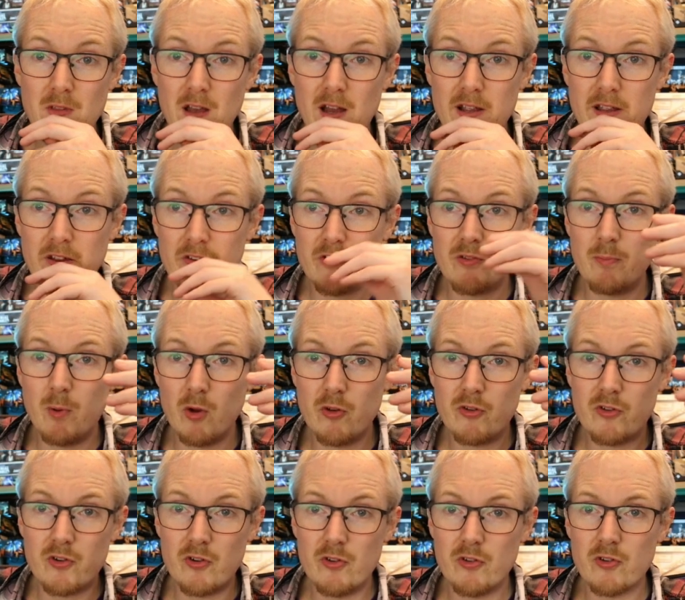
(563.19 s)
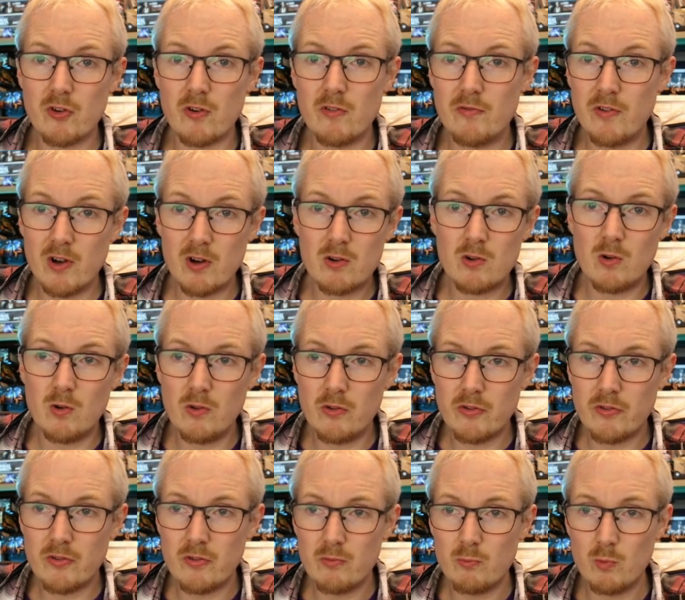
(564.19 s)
Against monsters or vehicles,